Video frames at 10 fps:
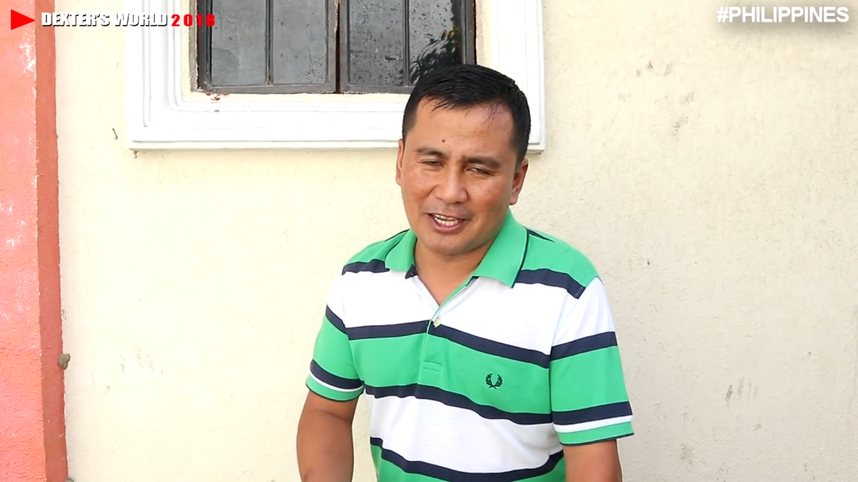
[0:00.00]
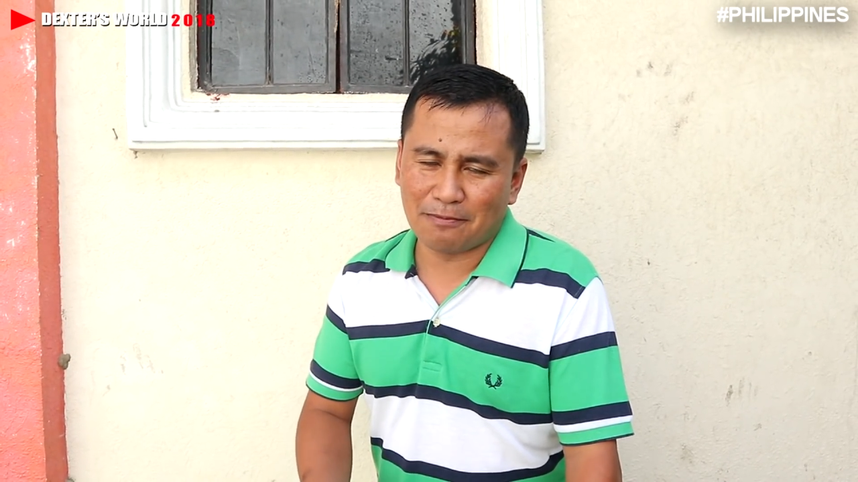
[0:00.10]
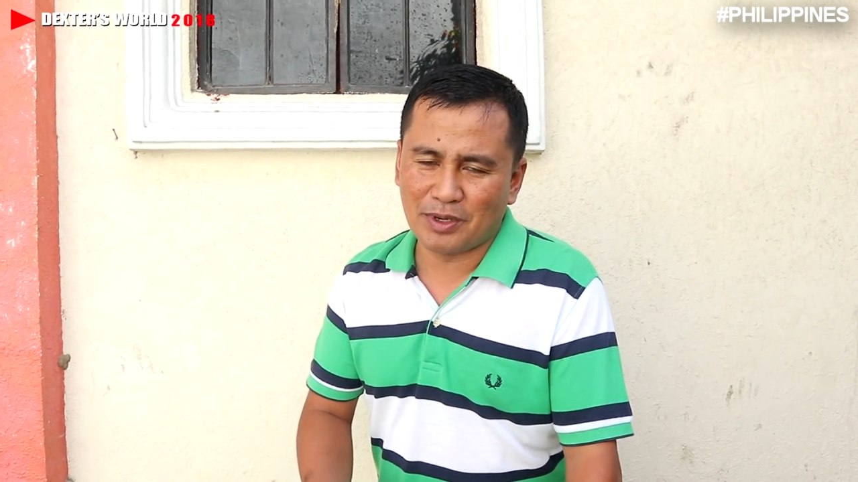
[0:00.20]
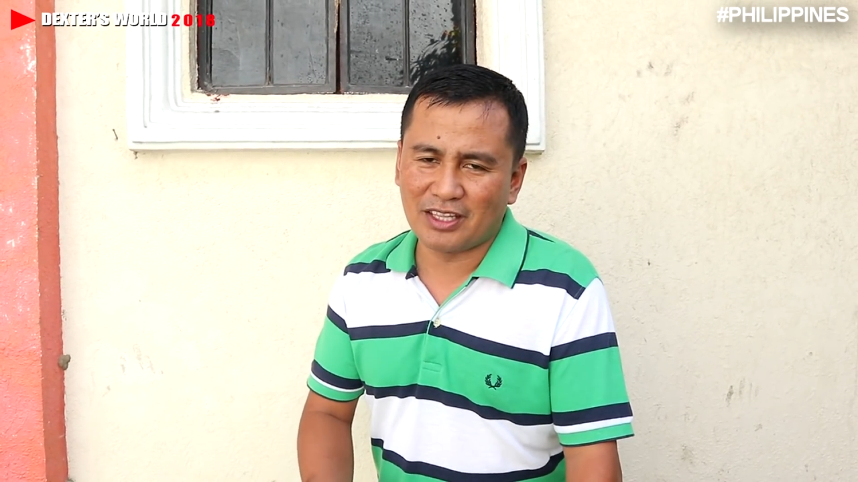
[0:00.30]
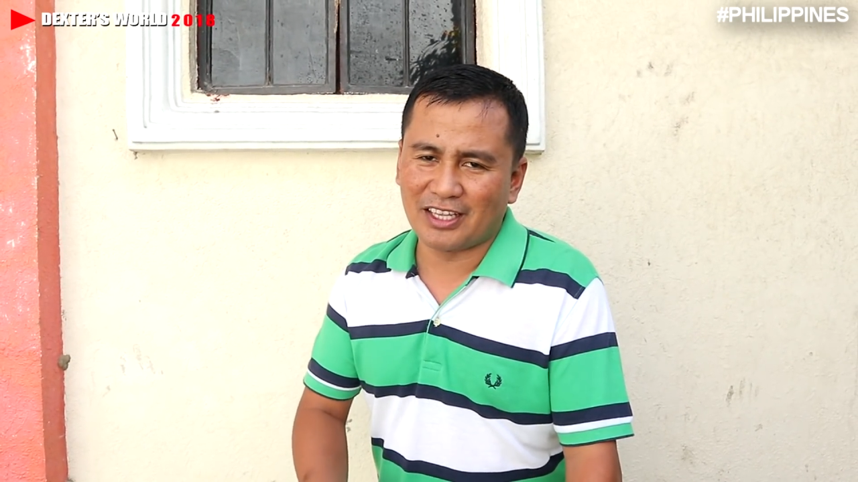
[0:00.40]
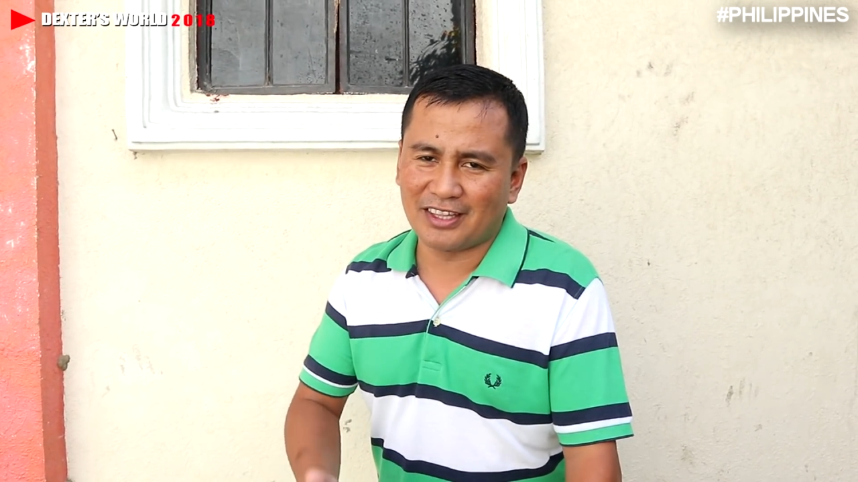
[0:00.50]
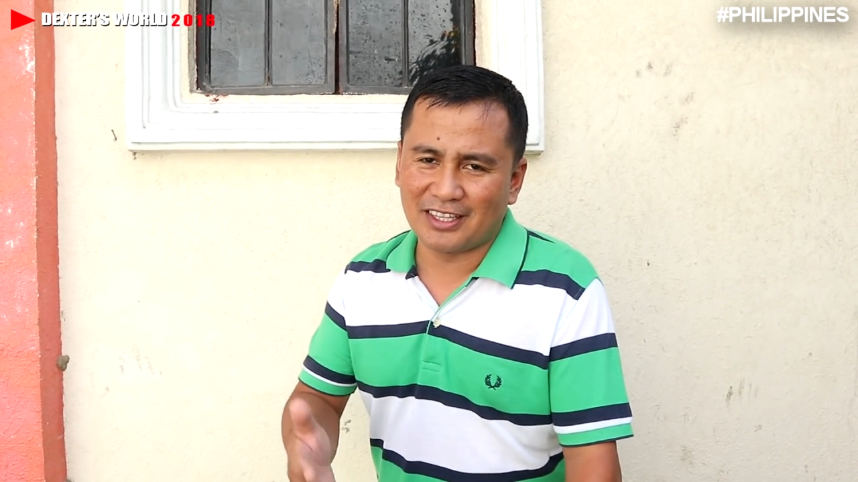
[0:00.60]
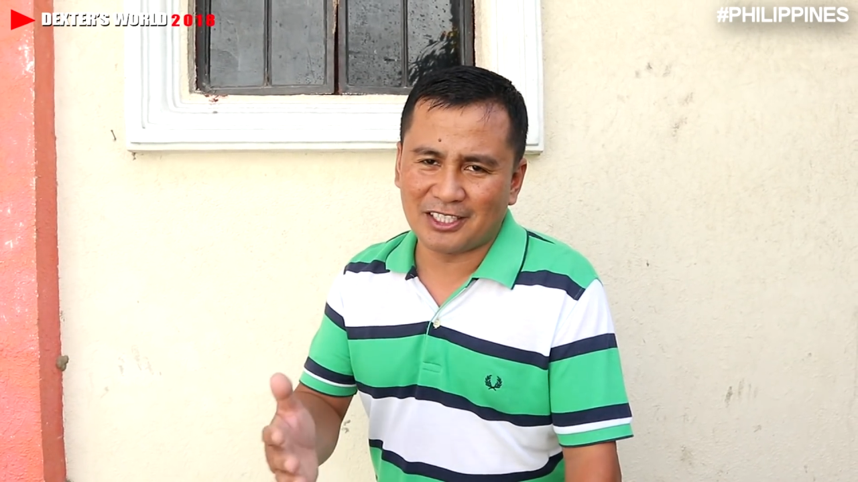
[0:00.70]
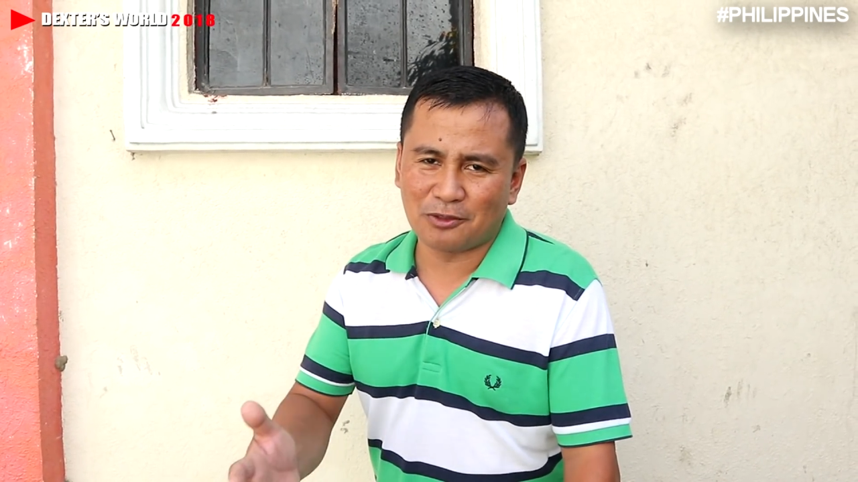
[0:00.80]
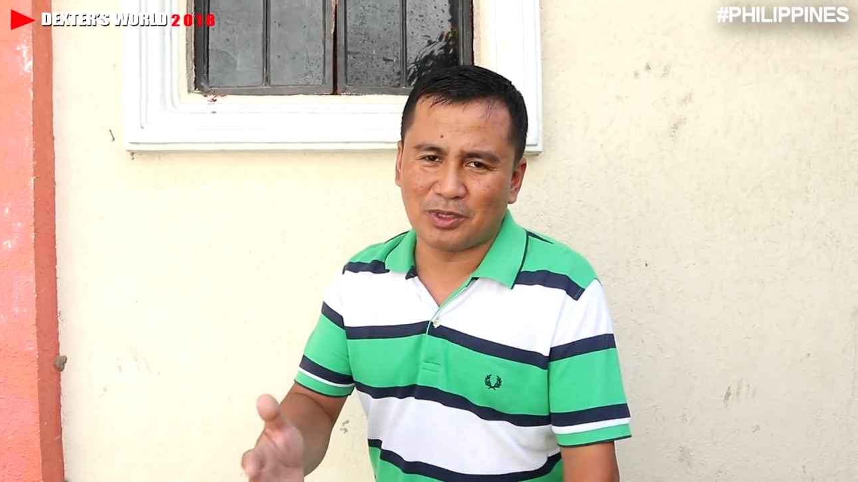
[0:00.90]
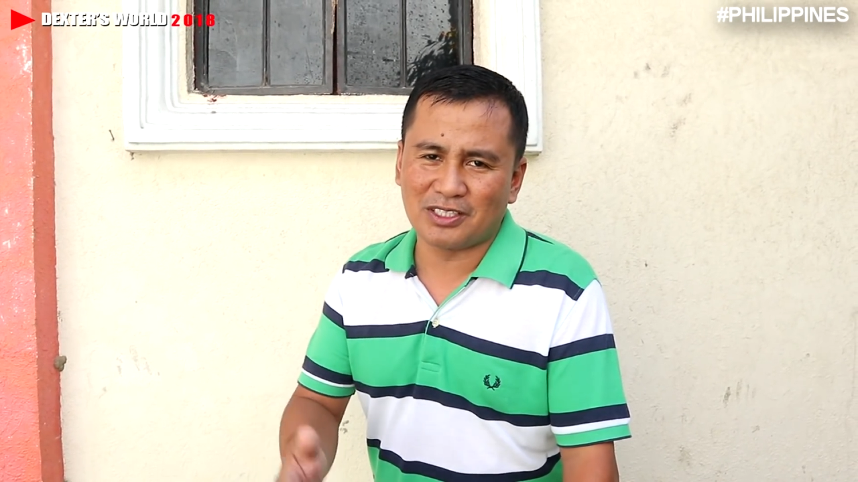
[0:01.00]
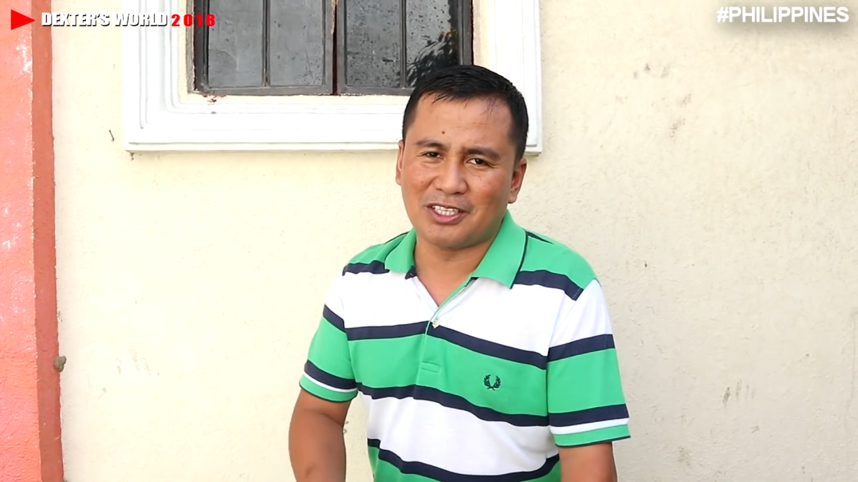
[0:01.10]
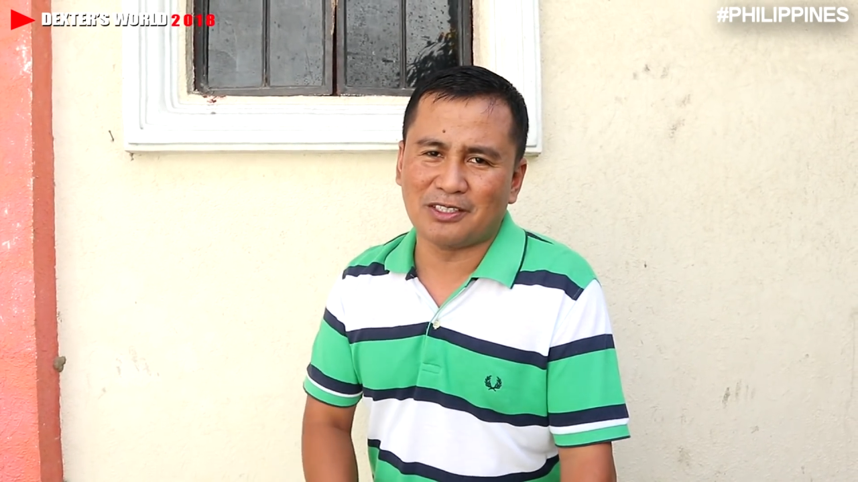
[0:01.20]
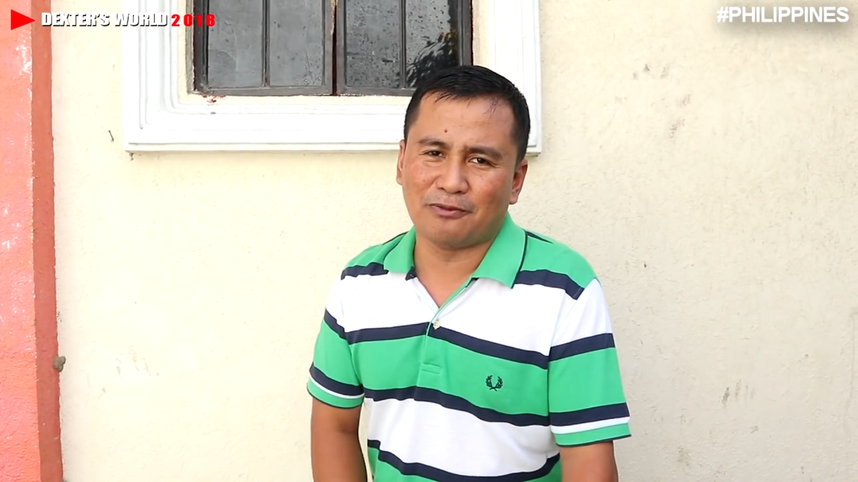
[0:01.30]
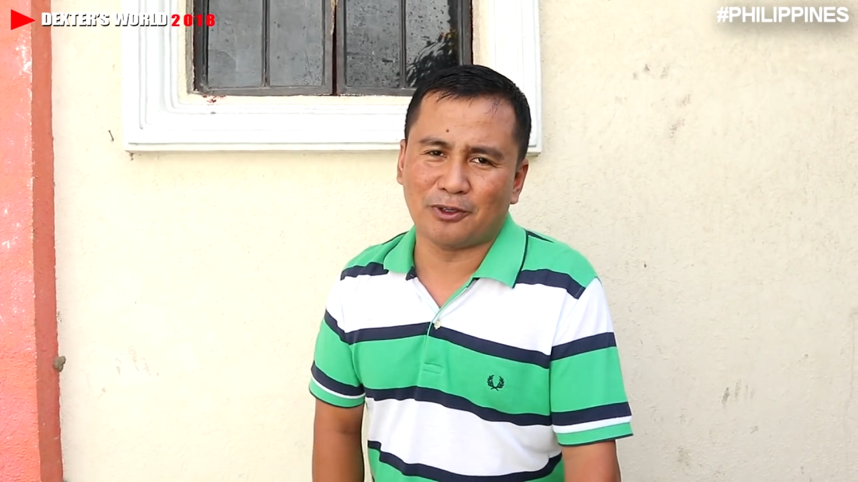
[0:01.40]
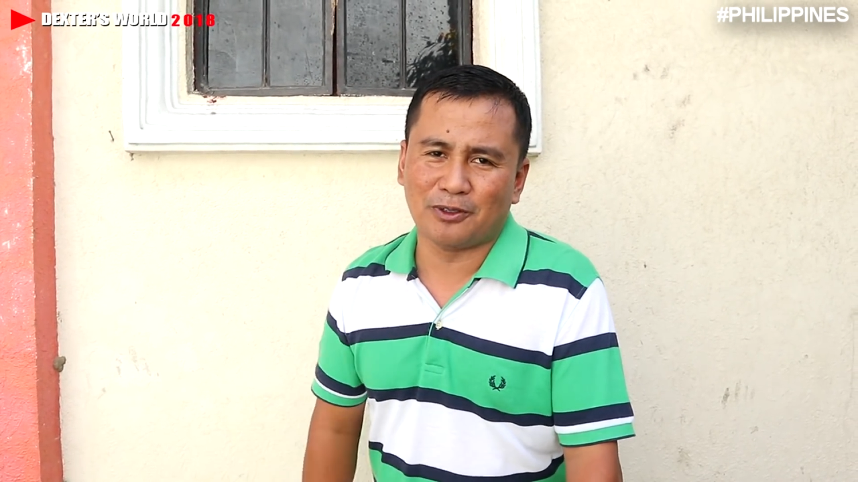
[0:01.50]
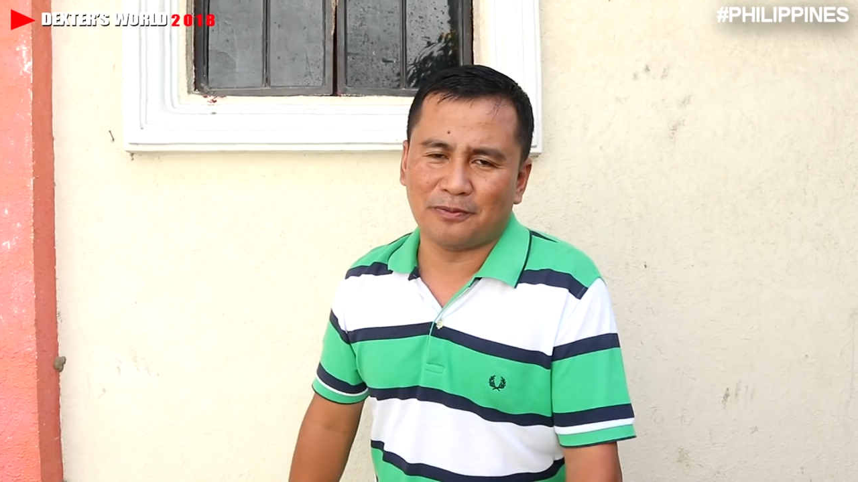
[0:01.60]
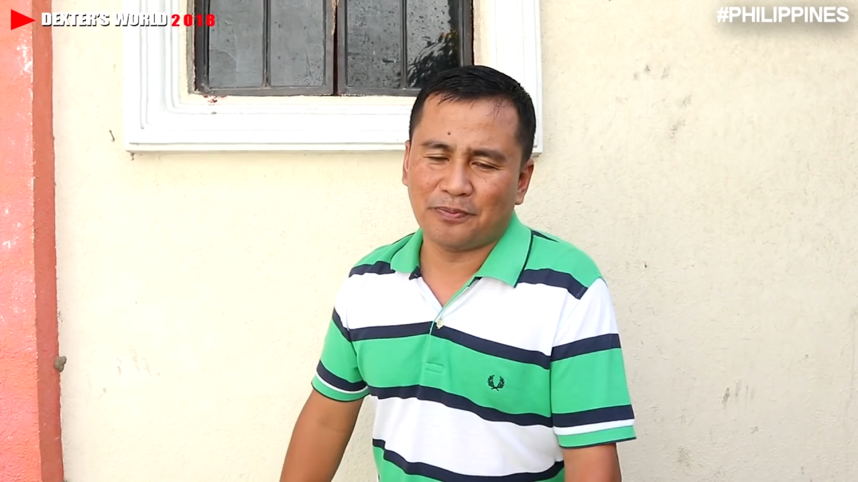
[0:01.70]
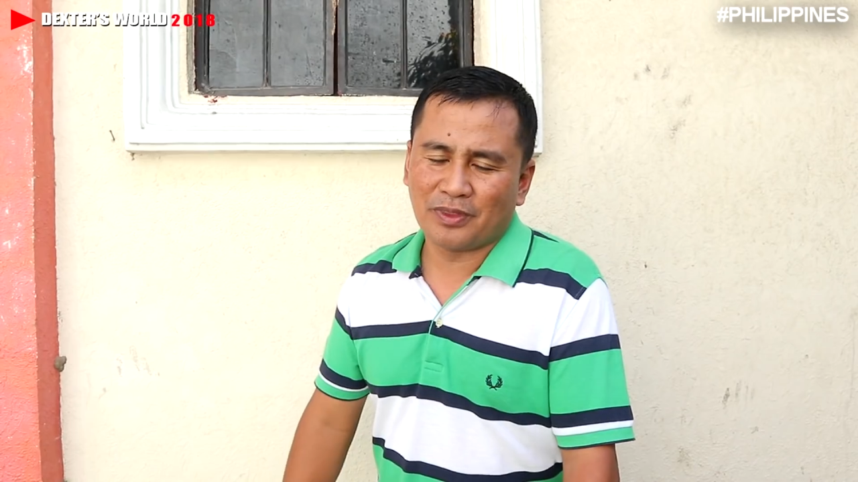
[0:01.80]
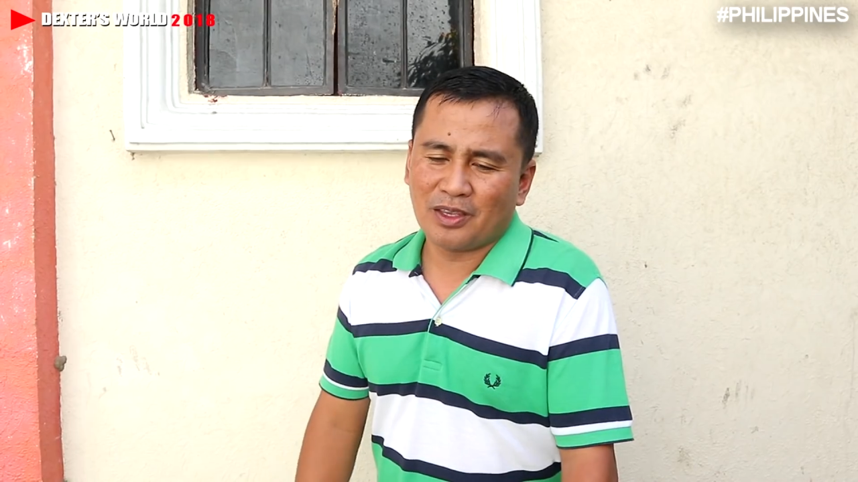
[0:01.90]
I've been in this business for